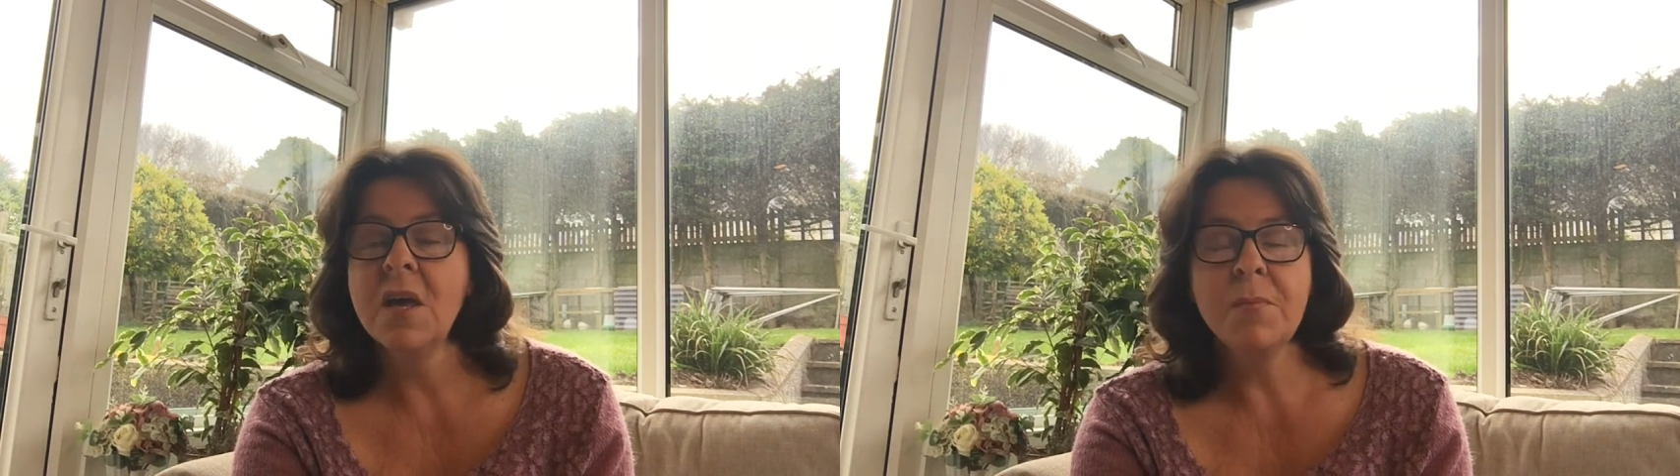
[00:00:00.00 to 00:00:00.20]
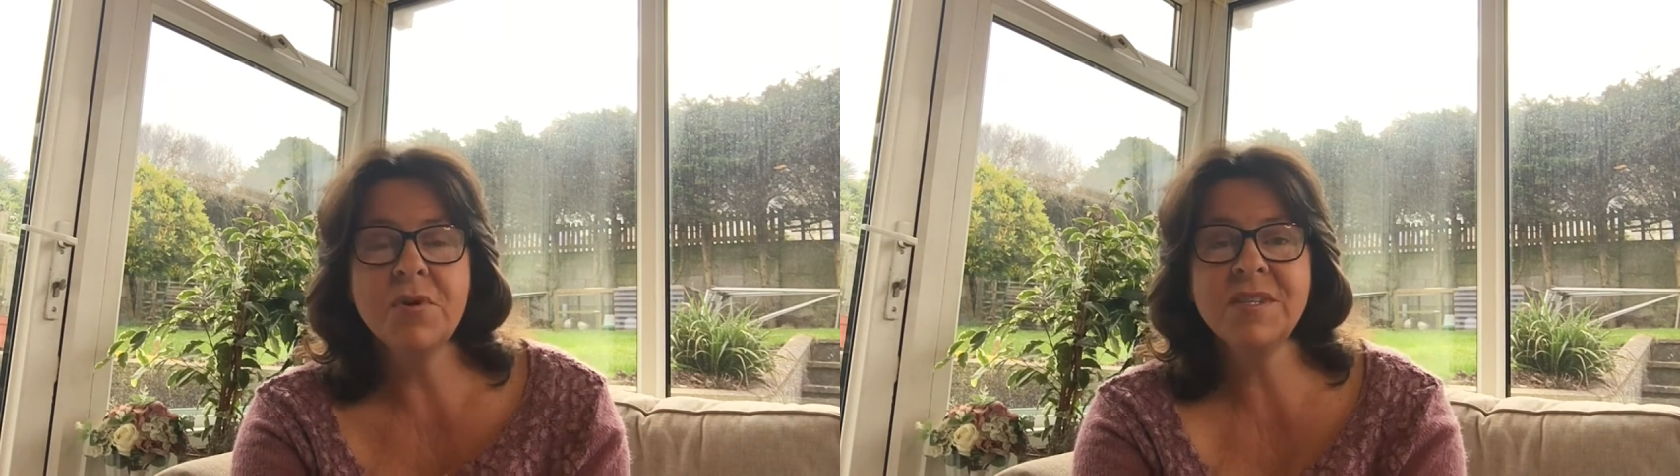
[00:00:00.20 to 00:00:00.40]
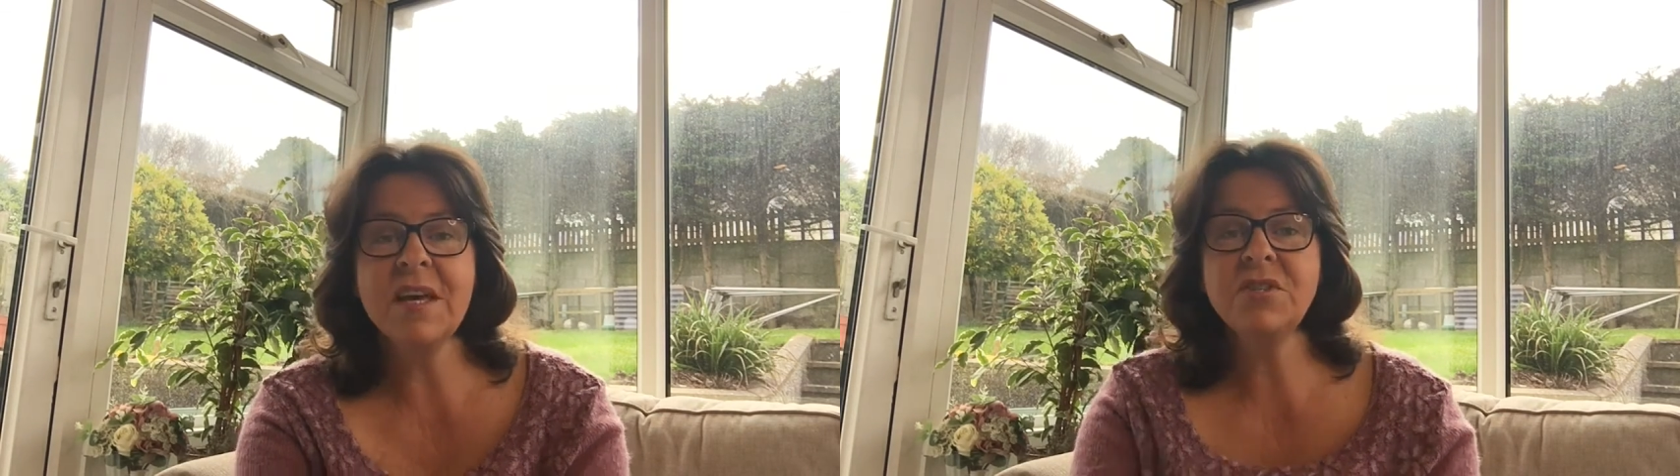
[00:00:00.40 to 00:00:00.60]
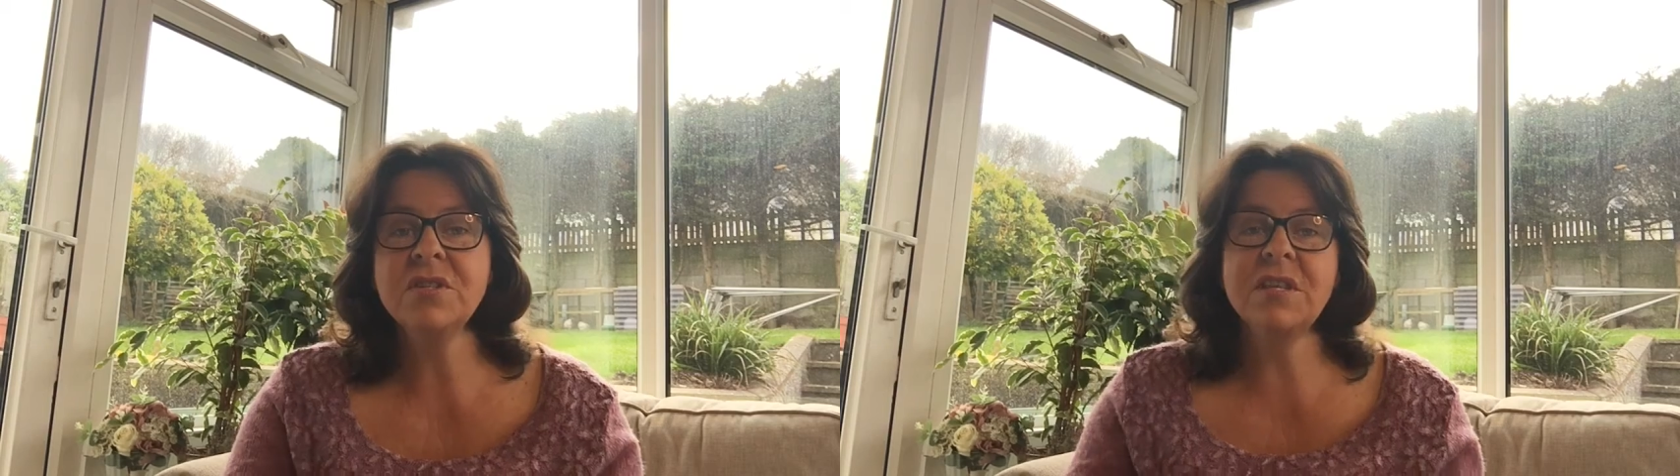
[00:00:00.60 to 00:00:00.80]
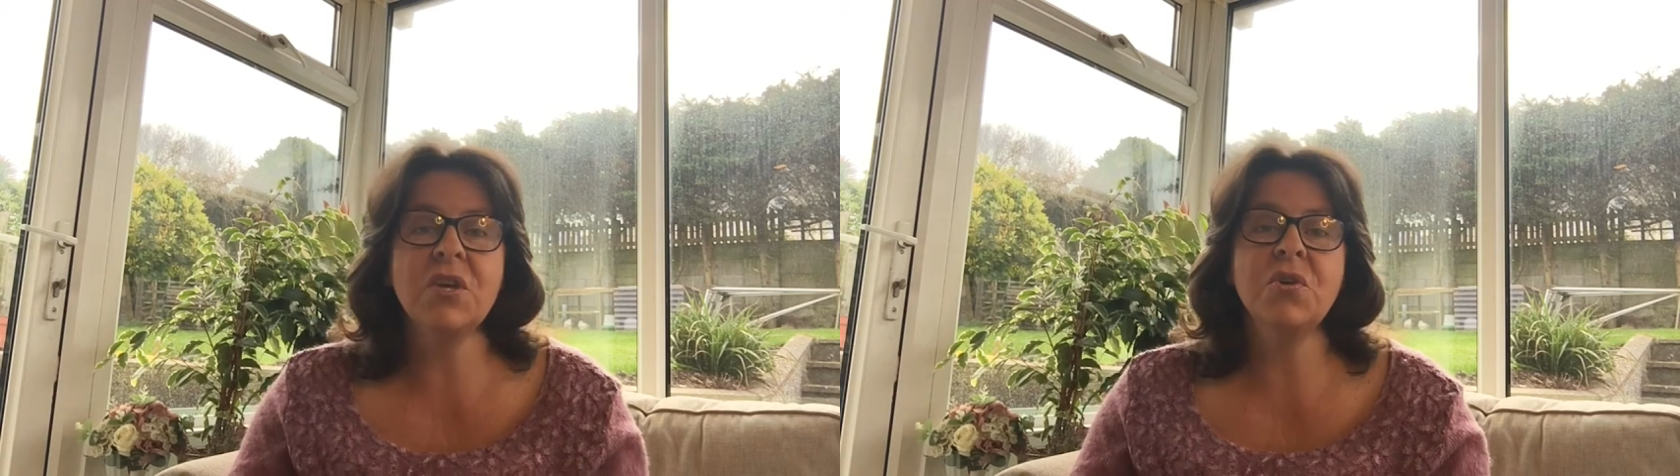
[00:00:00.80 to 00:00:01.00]

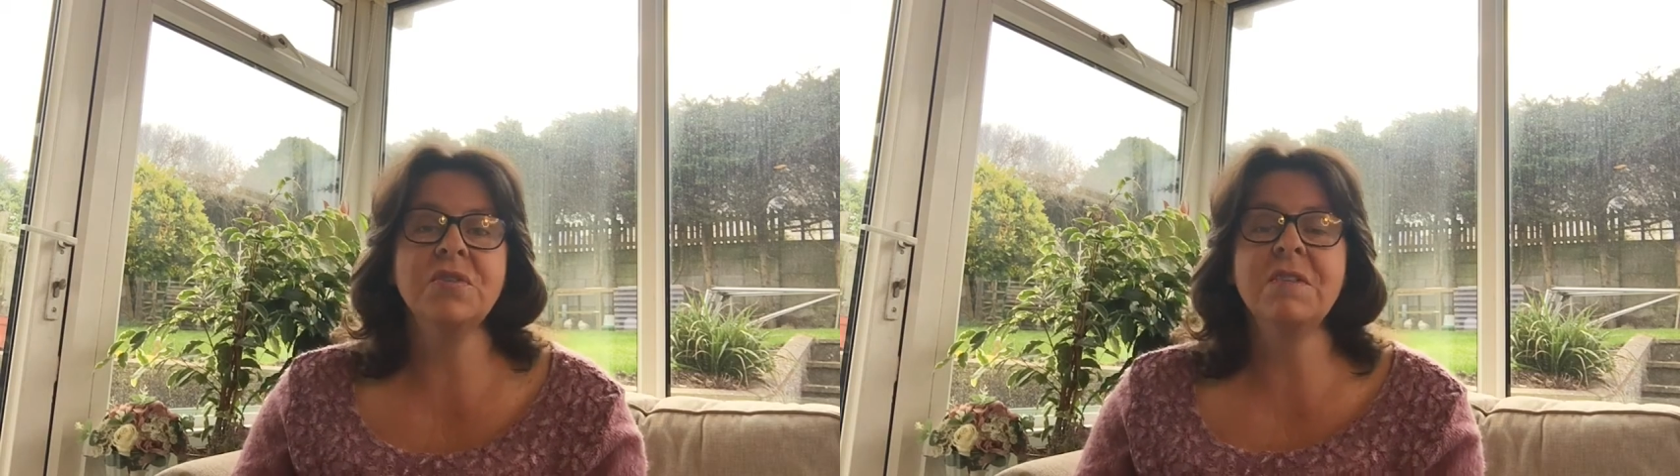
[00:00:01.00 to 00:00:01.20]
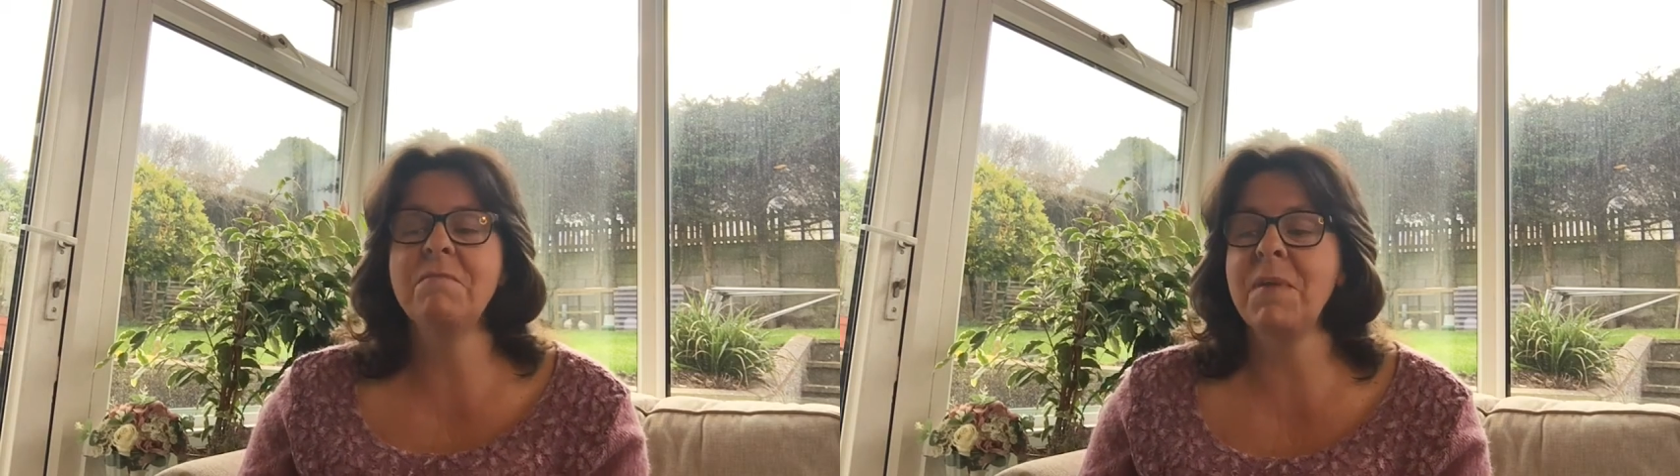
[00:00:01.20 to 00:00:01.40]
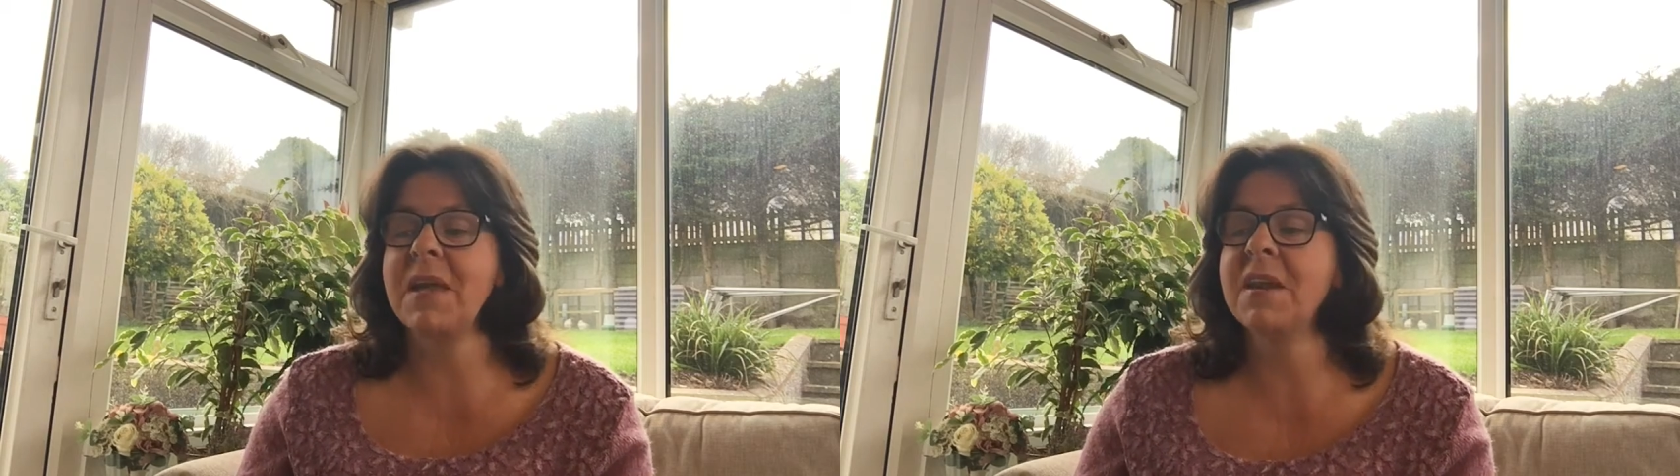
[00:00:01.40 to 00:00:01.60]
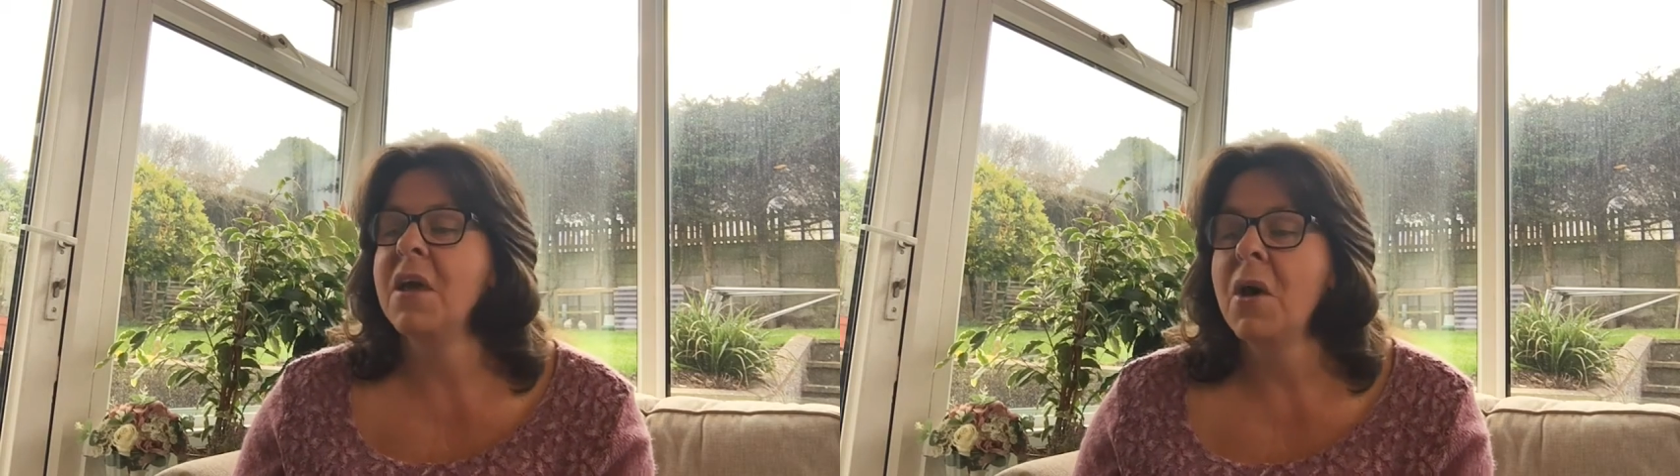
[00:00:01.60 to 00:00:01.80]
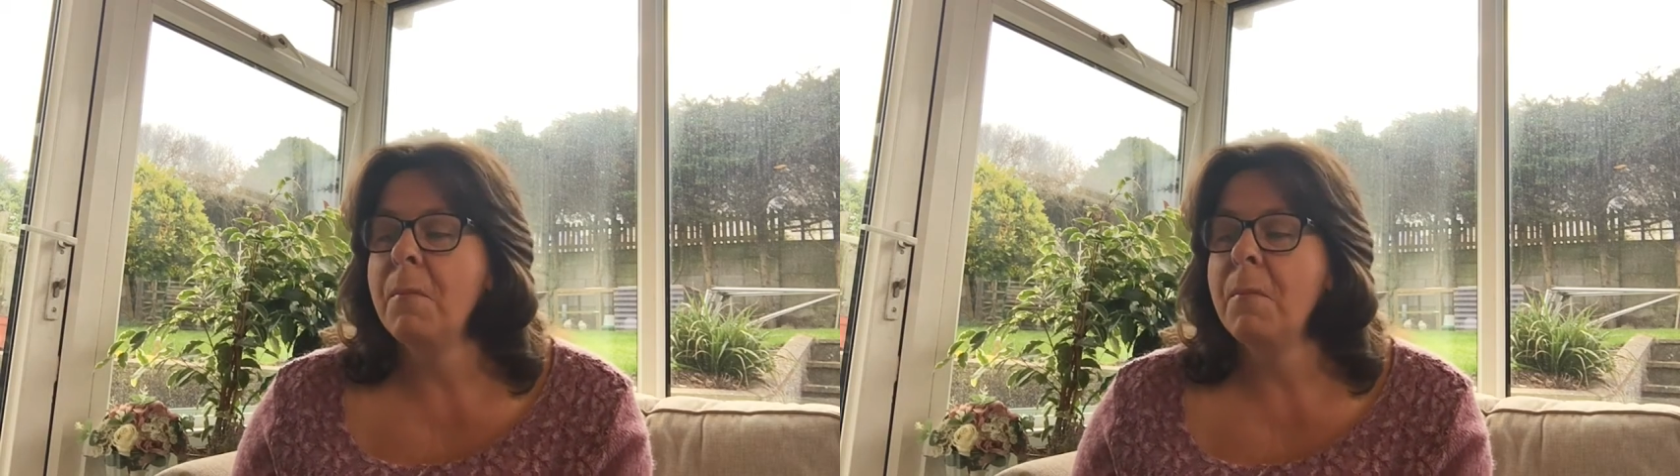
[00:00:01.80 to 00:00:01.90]
processions that couldn't have been